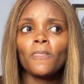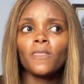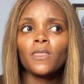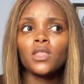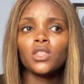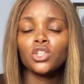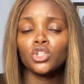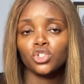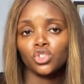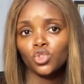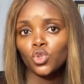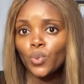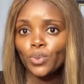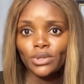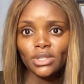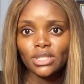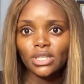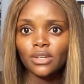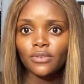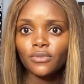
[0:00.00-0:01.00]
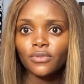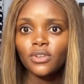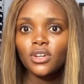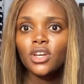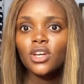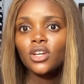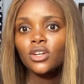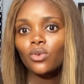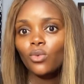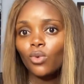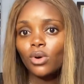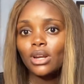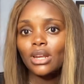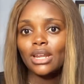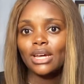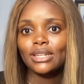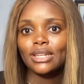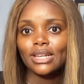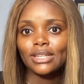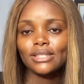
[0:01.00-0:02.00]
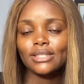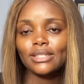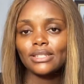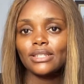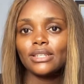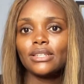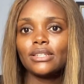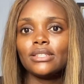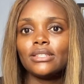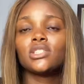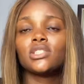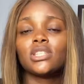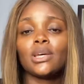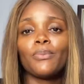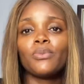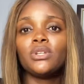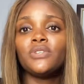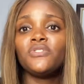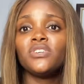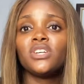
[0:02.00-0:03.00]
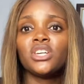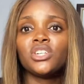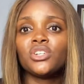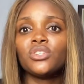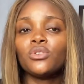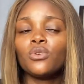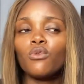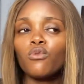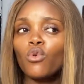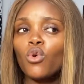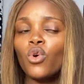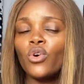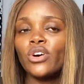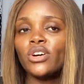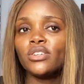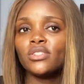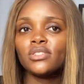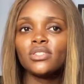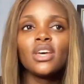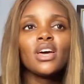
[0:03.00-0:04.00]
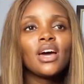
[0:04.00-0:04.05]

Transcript: the soap itself, what lathers saponification of oils